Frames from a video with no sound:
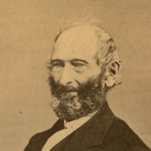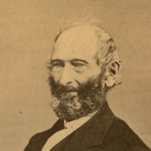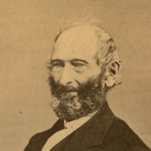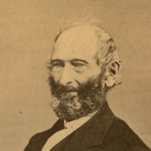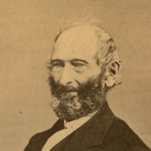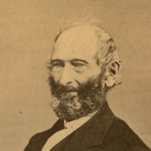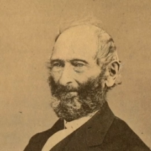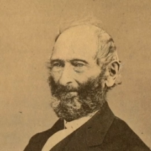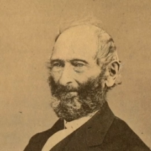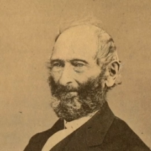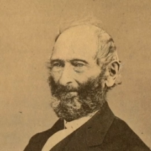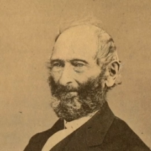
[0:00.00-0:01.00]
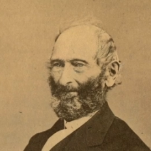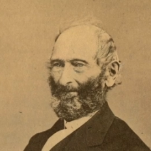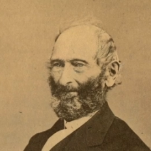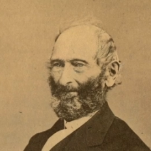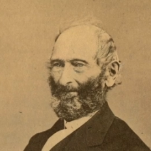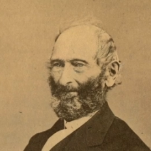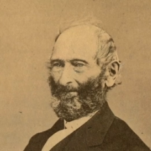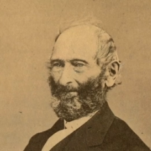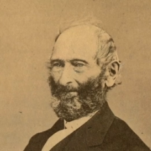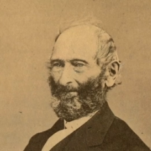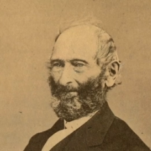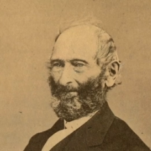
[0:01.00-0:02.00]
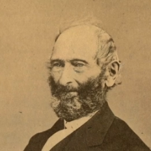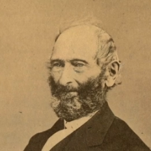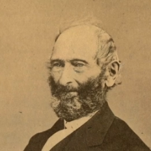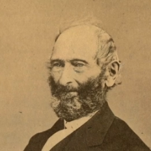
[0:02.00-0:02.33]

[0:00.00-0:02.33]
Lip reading: (no one is talking)